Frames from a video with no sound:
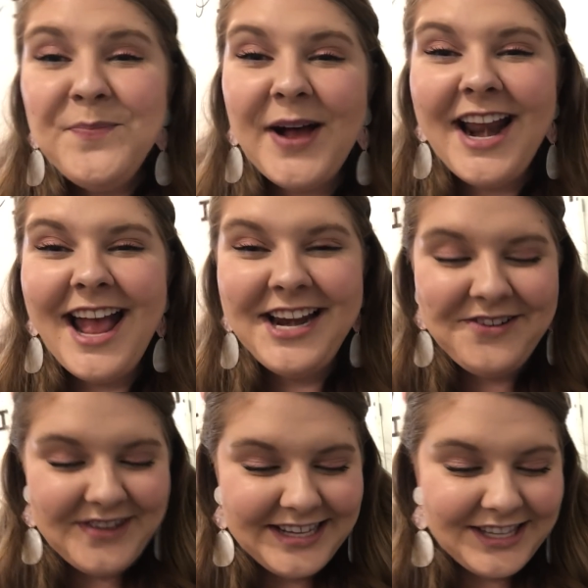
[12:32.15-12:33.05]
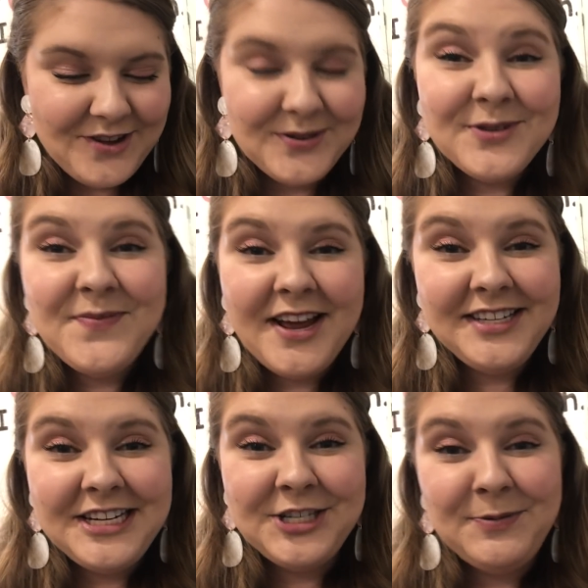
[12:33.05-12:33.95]
But anyways, those will be on
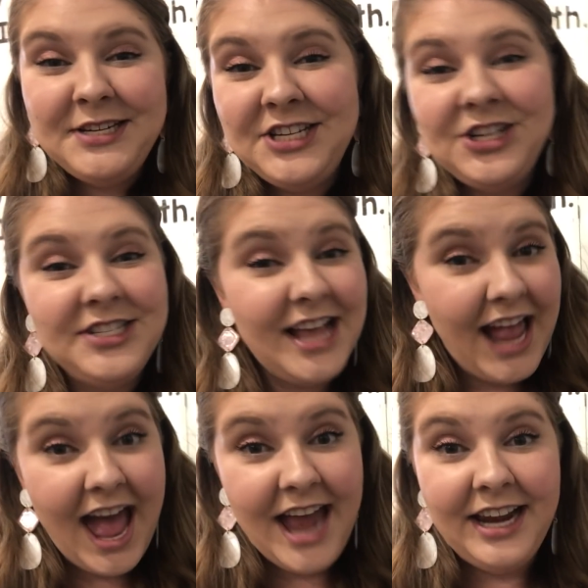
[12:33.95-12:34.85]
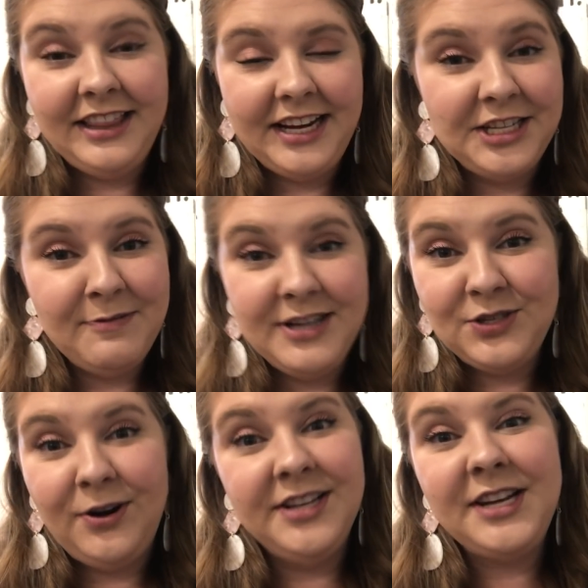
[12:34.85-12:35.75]
Teachers Pay Teachers. Again, link to my
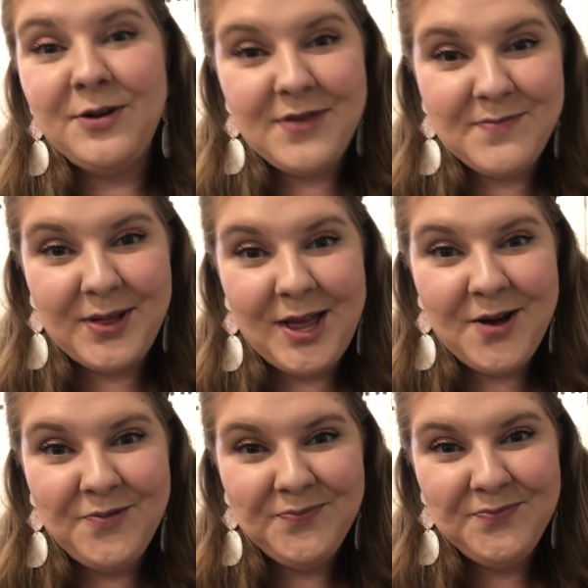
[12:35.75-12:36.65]
store is gonna be below.